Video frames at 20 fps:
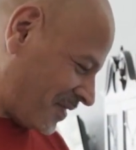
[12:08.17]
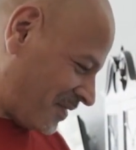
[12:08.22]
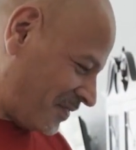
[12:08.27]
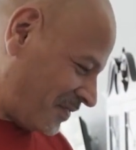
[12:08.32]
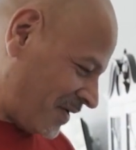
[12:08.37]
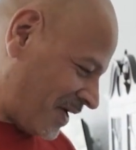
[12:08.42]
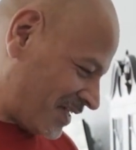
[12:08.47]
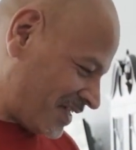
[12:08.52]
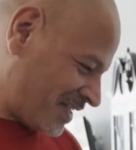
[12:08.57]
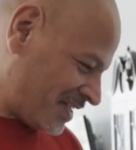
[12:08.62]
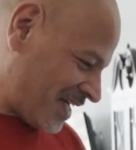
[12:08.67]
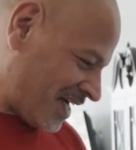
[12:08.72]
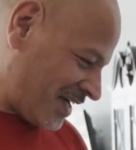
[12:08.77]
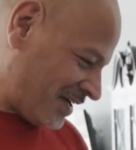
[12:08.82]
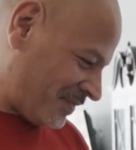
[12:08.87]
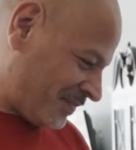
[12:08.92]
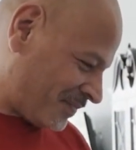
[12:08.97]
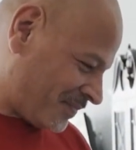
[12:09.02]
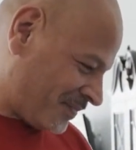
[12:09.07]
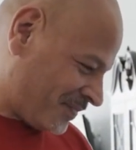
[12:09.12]
font
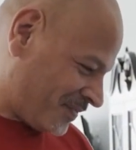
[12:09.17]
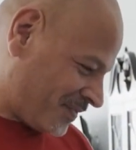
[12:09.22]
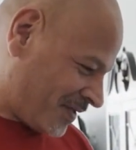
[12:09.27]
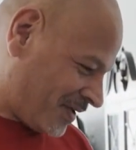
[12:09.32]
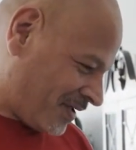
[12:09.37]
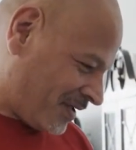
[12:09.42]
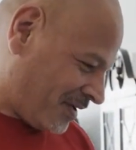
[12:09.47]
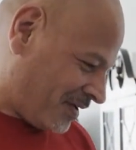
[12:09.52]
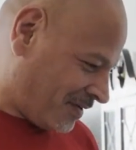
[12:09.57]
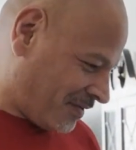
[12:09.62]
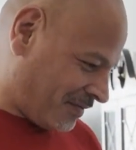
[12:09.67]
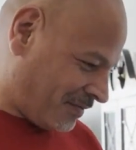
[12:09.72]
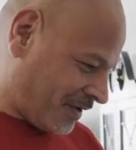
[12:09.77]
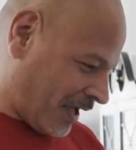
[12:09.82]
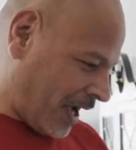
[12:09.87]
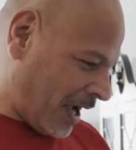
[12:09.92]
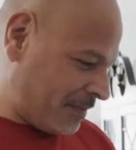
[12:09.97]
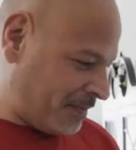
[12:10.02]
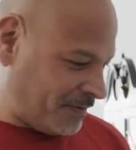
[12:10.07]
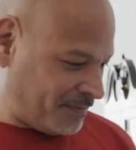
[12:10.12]
style.
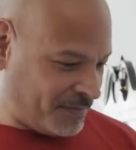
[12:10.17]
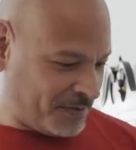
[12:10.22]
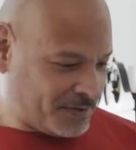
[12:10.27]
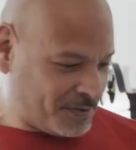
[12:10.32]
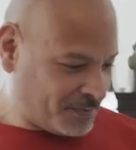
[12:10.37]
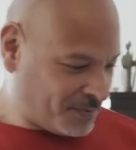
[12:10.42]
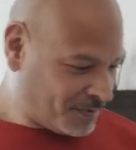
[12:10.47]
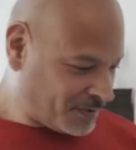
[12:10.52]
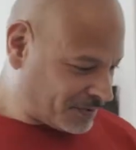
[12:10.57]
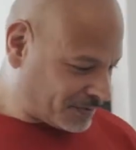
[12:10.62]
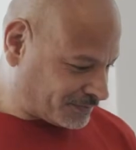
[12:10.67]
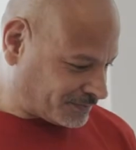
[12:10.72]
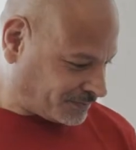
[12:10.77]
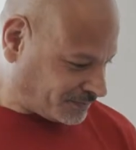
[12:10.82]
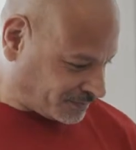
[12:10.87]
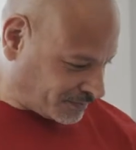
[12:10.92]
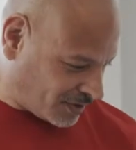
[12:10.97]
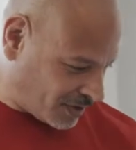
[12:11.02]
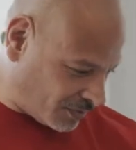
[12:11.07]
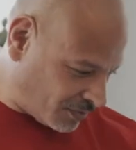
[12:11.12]
IB Feed the World.
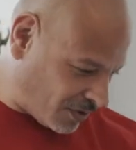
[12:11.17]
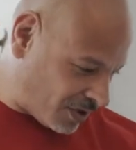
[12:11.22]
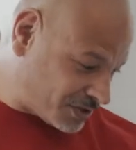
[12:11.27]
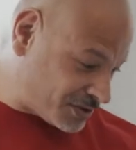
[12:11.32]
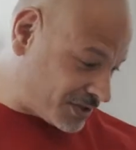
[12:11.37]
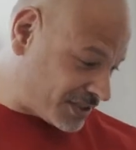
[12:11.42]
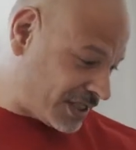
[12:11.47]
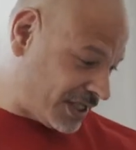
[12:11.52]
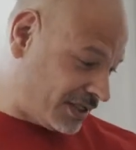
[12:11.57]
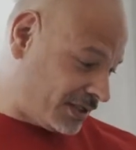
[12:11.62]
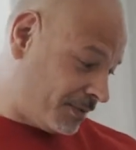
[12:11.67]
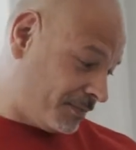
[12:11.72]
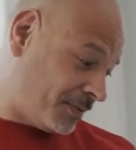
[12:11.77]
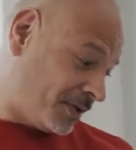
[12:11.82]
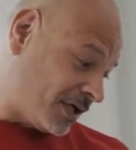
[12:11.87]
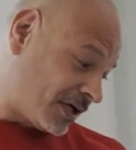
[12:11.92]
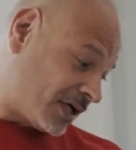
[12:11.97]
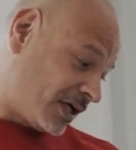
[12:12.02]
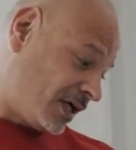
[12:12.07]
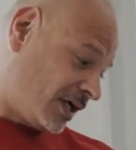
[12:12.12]
We're also selling the
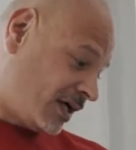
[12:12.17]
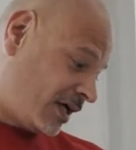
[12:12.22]
book.